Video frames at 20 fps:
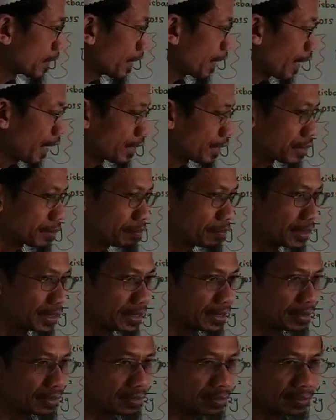
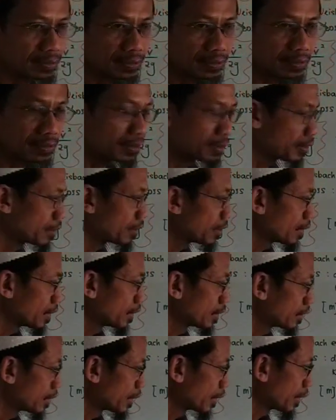HP or
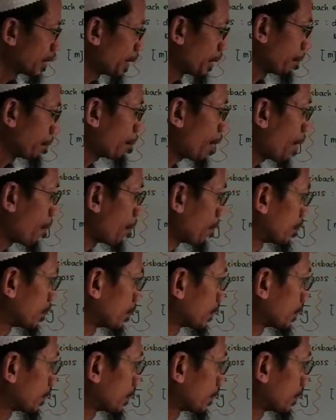heat pump,